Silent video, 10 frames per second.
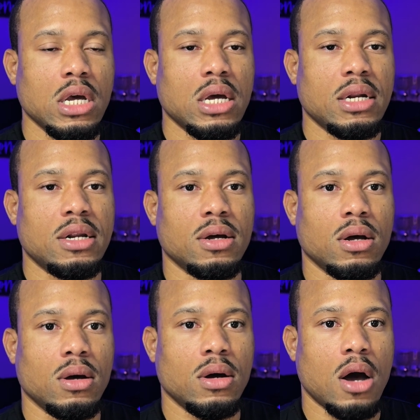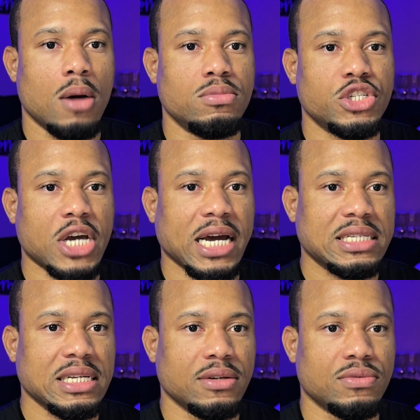the
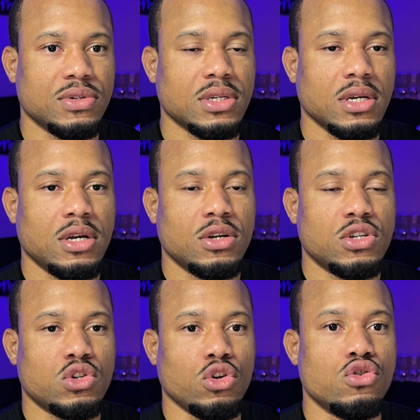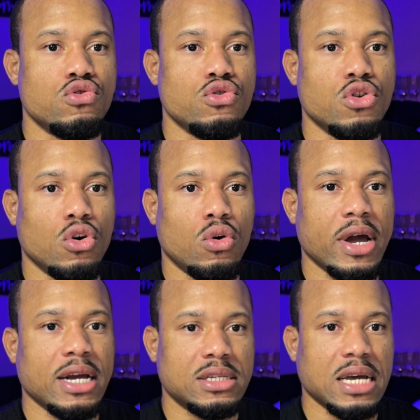objectives so you know
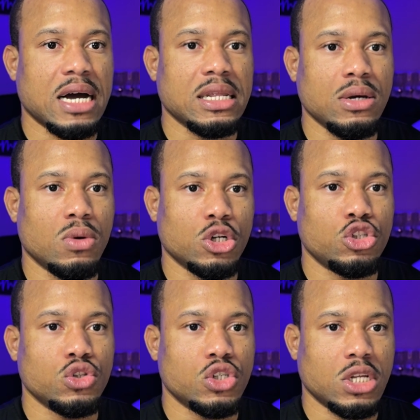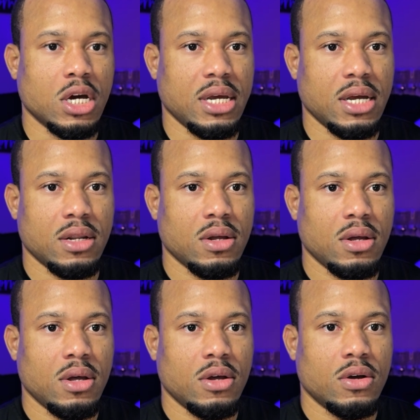exactly what you're studying.
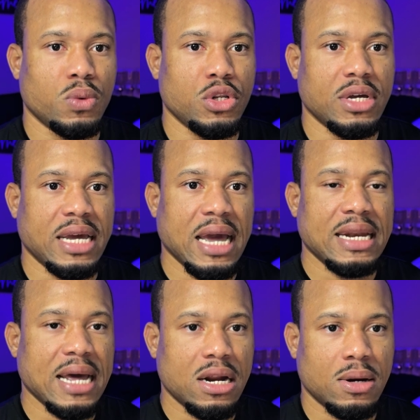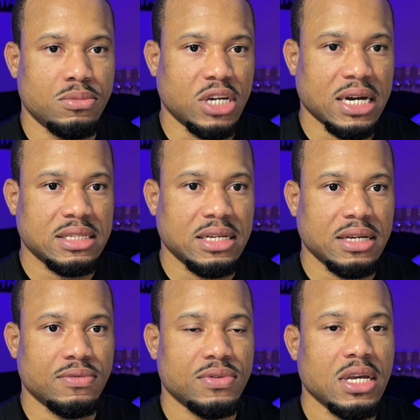When you get that
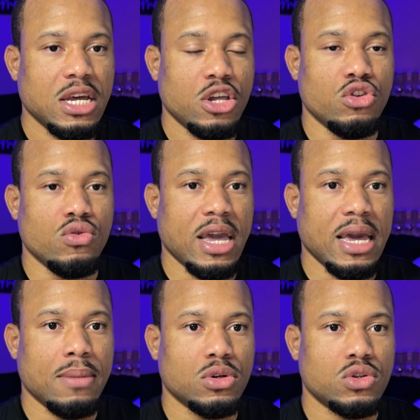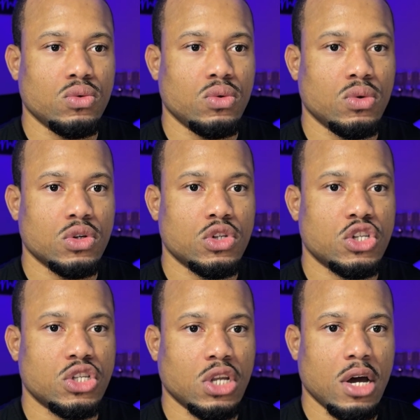objective, you're able to
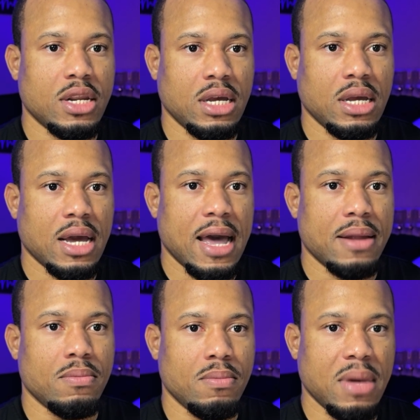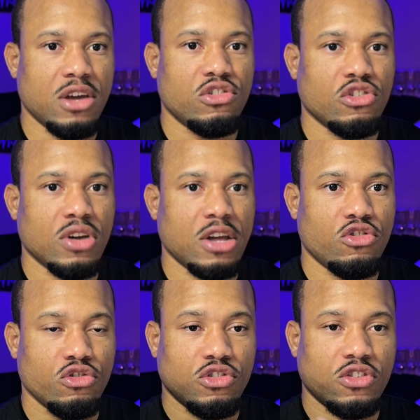study and make sure that you're
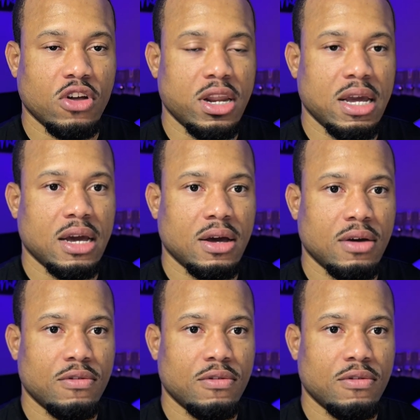studying